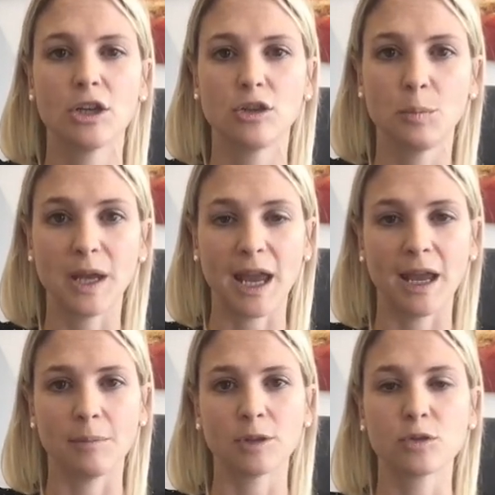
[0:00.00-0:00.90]
to be
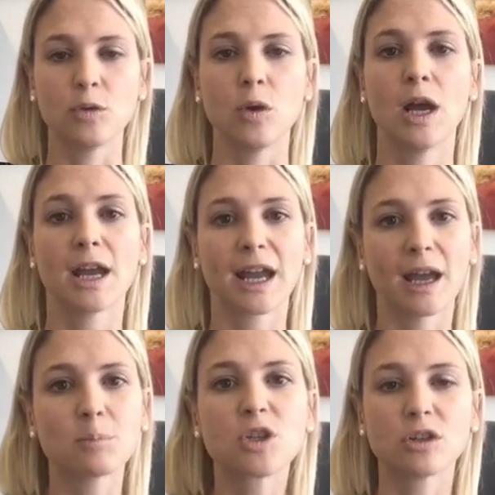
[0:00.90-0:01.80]
able to
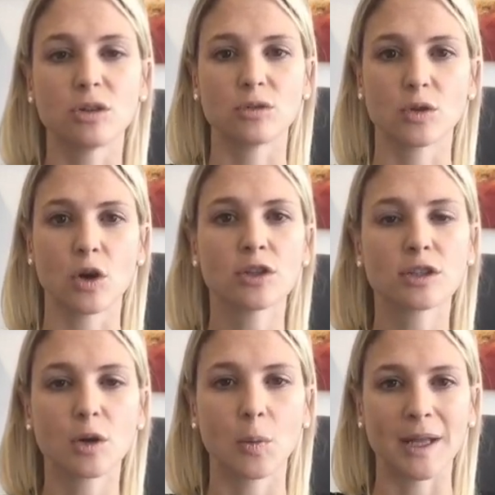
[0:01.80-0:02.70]
capture those
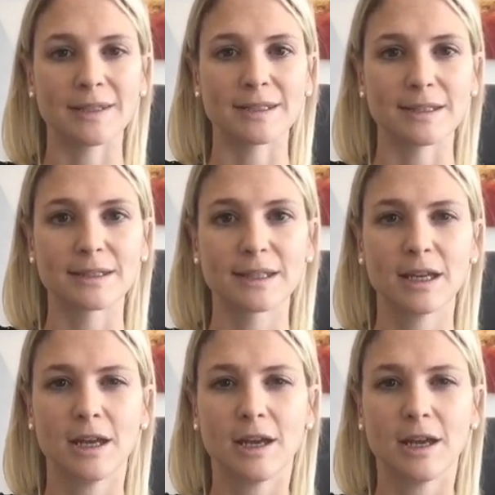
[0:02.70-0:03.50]
consequences.